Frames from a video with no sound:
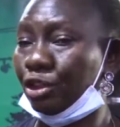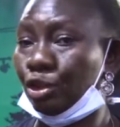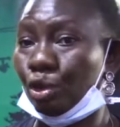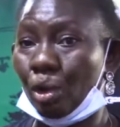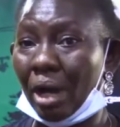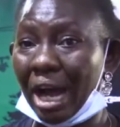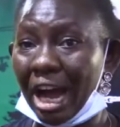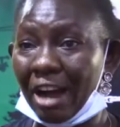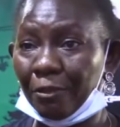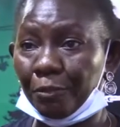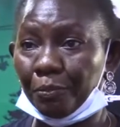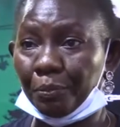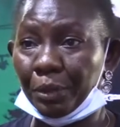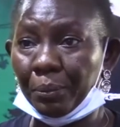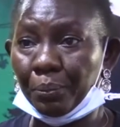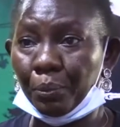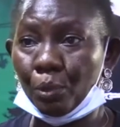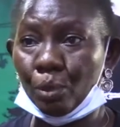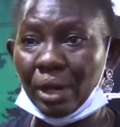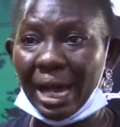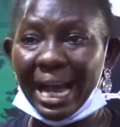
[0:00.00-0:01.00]
you have
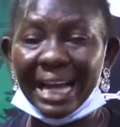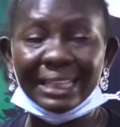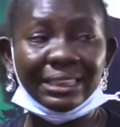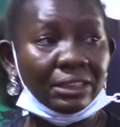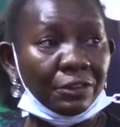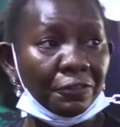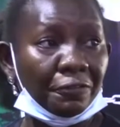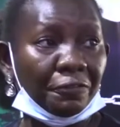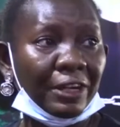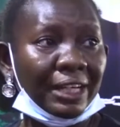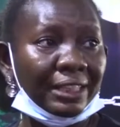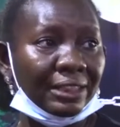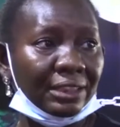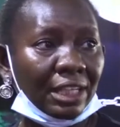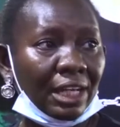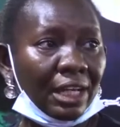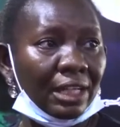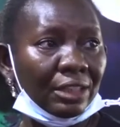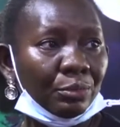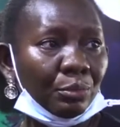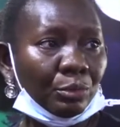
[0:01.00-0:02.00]
people at different
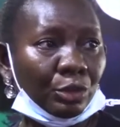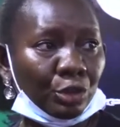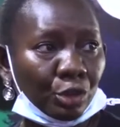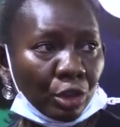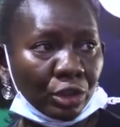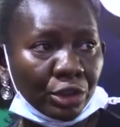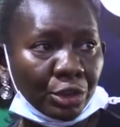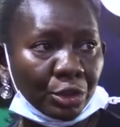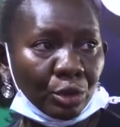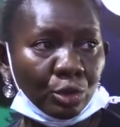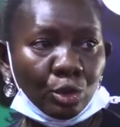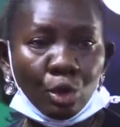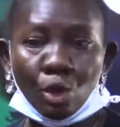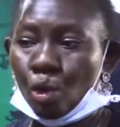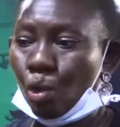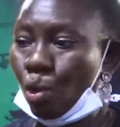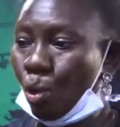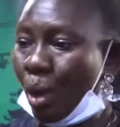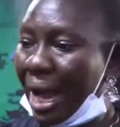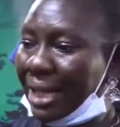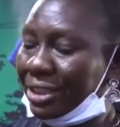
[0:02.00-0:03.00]
junctions
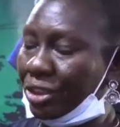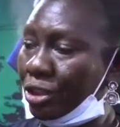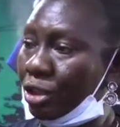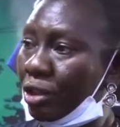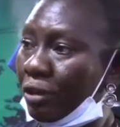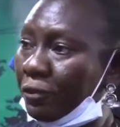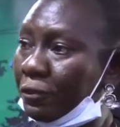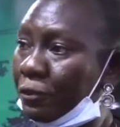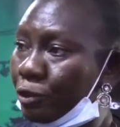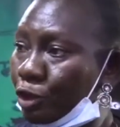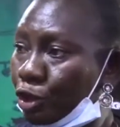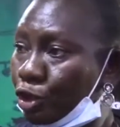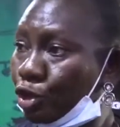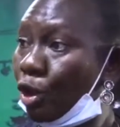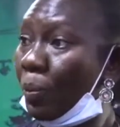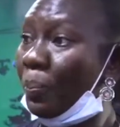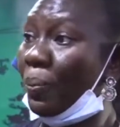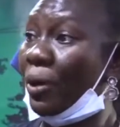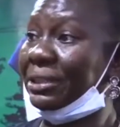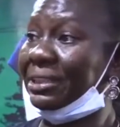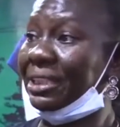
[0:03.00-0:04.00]
who are sort of
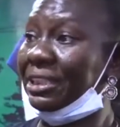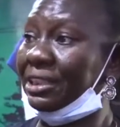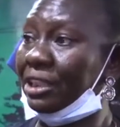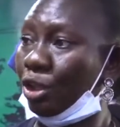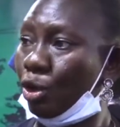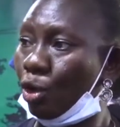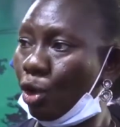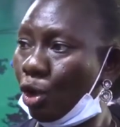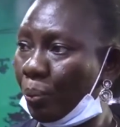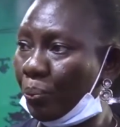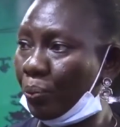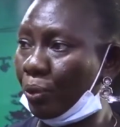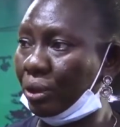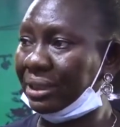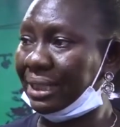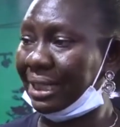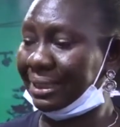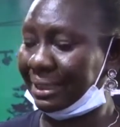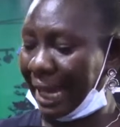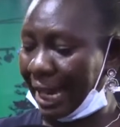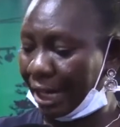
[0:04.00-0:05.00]
supporting the whole
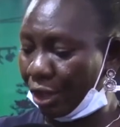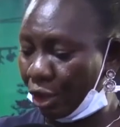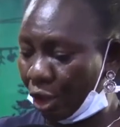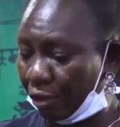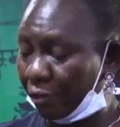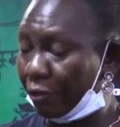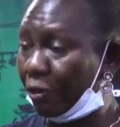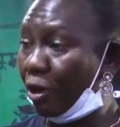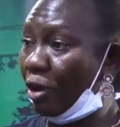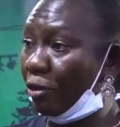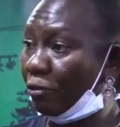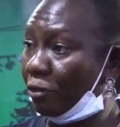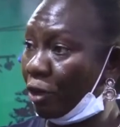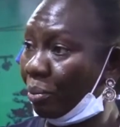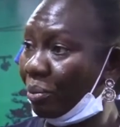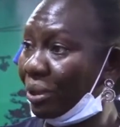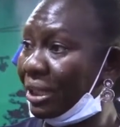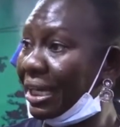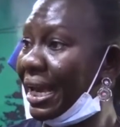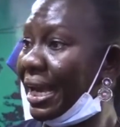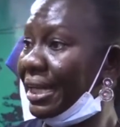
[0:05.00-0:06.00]
process along from
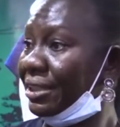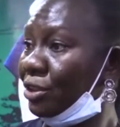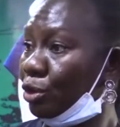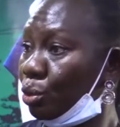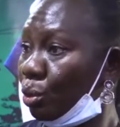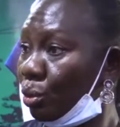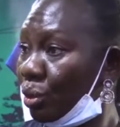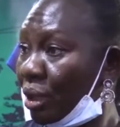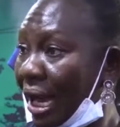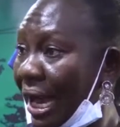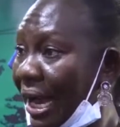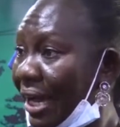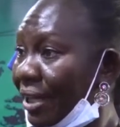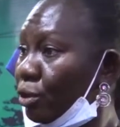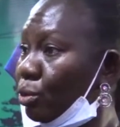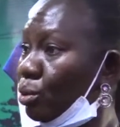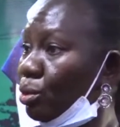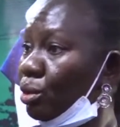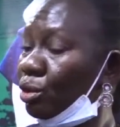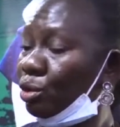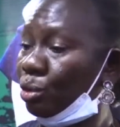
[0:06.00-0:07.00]
here to
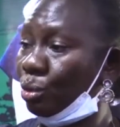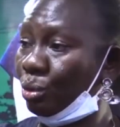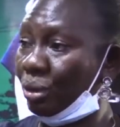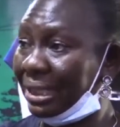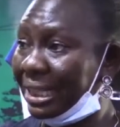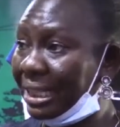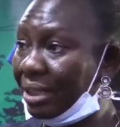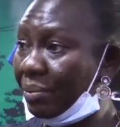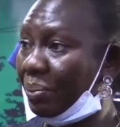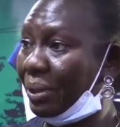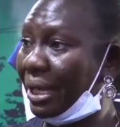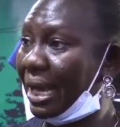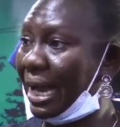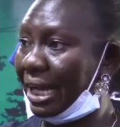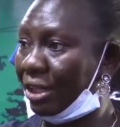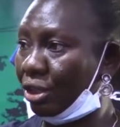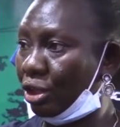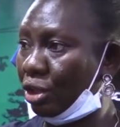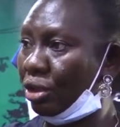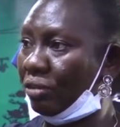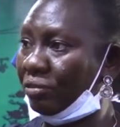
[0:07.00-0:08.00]
Kano to Libya
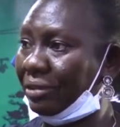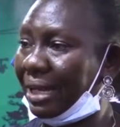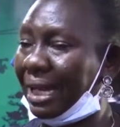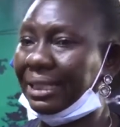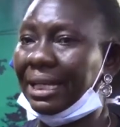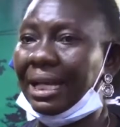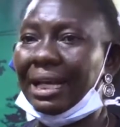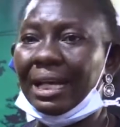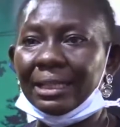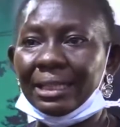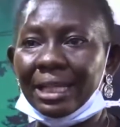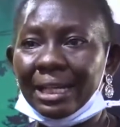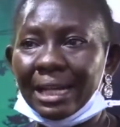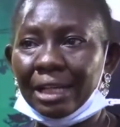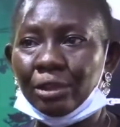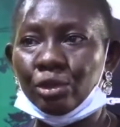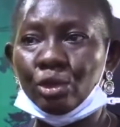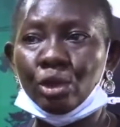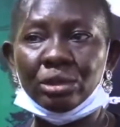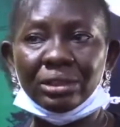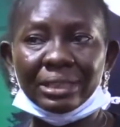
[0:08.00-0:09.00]
and all of that. There are
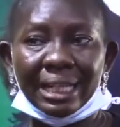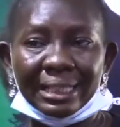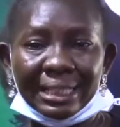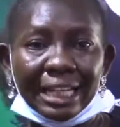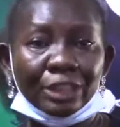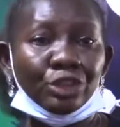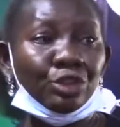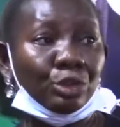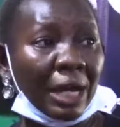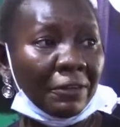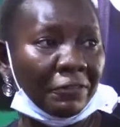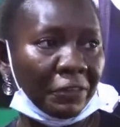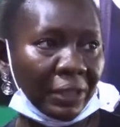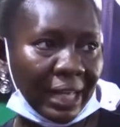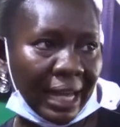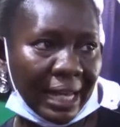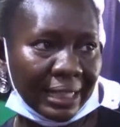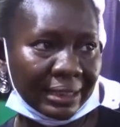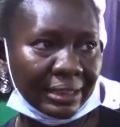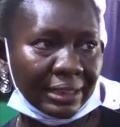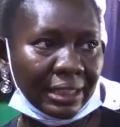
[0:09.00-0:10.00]
those that are
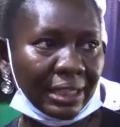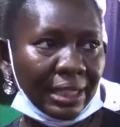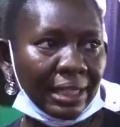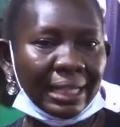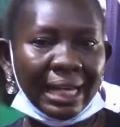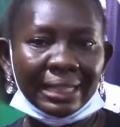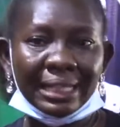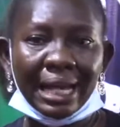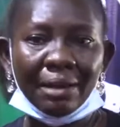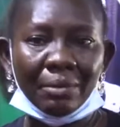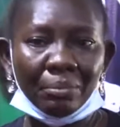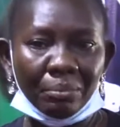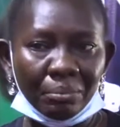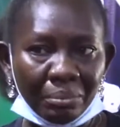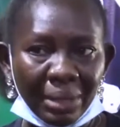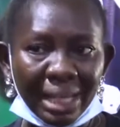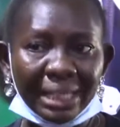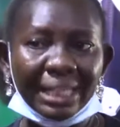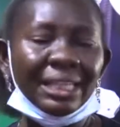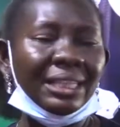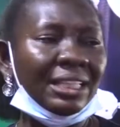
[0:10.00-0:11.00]
traffickers that are
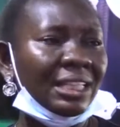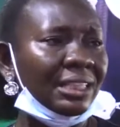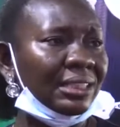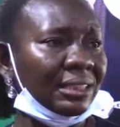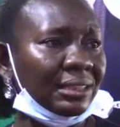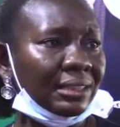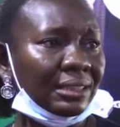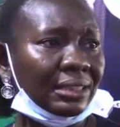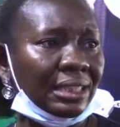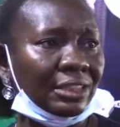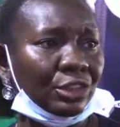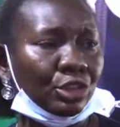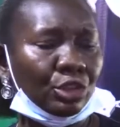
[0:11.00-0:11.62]
making this